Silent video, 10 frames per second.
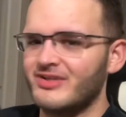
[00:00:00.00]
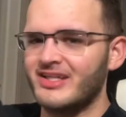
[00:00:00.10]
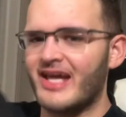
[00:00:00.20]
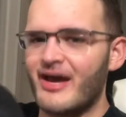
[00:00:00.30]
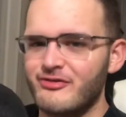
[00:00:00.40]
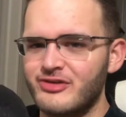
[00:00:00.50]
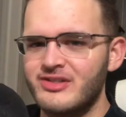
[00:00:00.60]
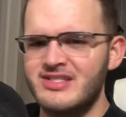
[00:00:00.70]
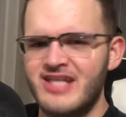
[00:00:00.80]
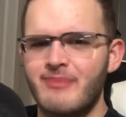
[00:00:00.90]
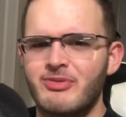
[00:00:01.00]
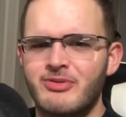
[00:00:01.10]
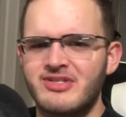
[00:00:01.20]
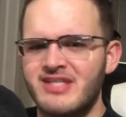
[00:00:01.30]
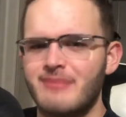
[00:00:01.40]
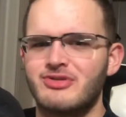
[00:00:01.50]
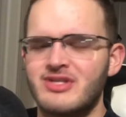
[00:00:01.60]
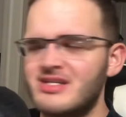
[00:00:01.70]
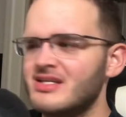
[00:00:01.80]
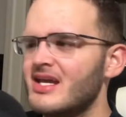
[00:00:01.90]
really have good depth
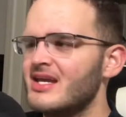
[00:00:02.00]
perception,